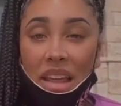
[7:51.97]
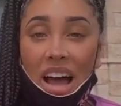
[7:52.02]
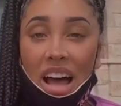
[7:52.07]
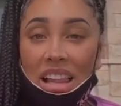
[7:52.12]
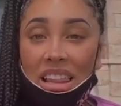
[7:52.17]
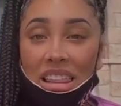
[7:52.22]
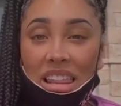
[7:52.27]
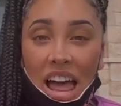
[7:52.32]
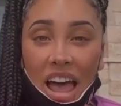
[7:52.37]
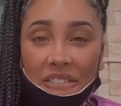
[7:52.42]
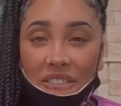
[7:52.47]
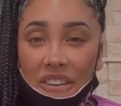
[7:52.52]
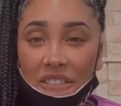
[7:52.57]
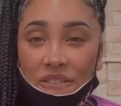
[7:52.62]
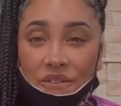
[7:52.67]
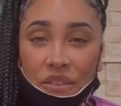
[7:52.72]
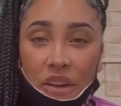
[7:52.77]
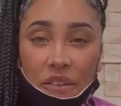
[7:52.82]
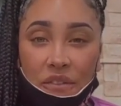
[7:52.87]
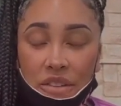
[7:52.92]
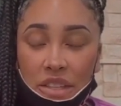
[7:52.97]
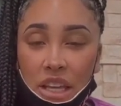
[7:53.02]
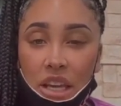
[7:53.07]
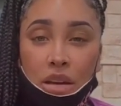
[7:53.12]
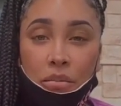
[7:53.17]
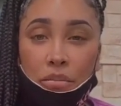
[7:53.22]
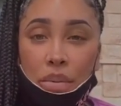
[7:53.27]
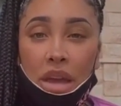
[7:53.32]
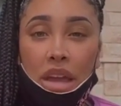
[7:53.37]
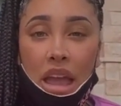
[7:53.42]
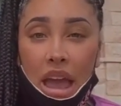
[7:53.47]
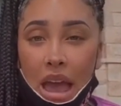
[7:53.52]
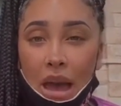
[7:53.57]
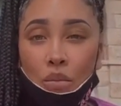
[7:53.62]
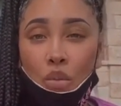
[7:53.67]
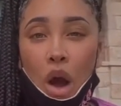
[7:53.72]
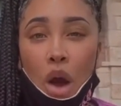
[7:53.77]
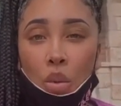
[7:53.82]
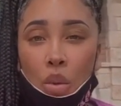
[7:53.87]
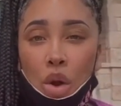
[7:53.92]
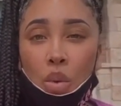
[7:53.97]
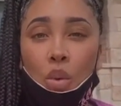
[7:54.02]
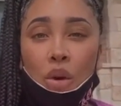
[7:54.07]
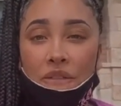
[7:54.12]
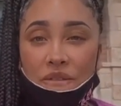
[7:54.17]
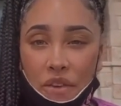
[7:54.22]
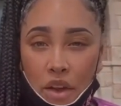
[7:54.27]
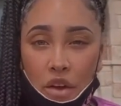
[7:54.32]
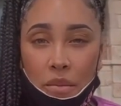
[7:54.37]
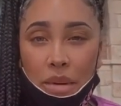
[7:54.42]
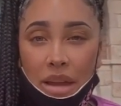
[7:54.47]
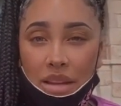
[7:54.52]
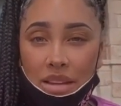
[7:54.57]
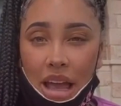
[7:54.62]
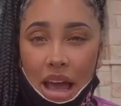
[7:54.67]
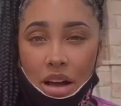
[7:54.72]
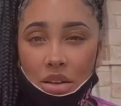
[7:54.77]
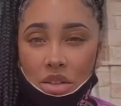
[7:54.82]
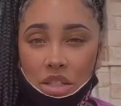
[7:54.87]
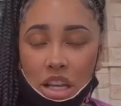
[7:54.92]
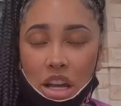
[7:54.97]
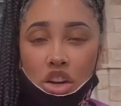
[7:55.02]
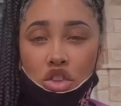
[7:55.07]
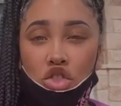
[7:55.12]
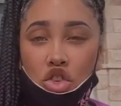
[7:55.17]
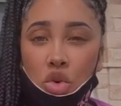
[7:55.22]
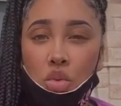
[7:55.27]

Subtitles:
11:15 p.m. while we were filming downstairs.